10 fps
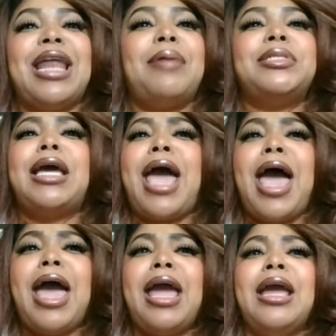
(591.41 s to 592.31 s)
I was like,
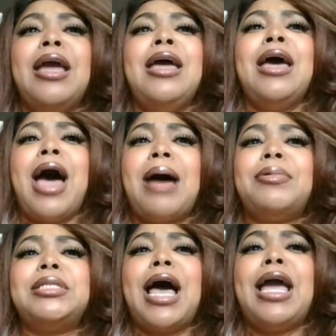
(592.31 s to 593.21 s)
hey, I
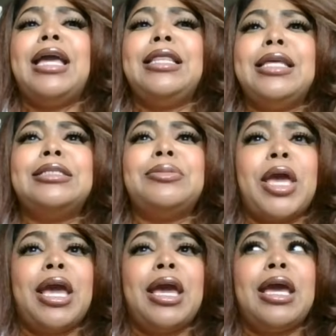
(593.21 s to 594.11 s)
was like, this
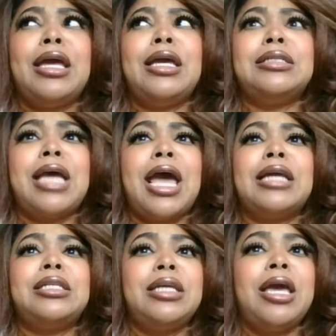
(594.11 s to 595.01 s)
man is
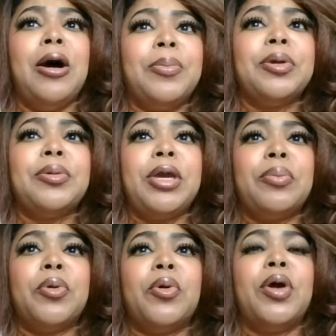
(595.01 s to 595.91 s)
actually helping people.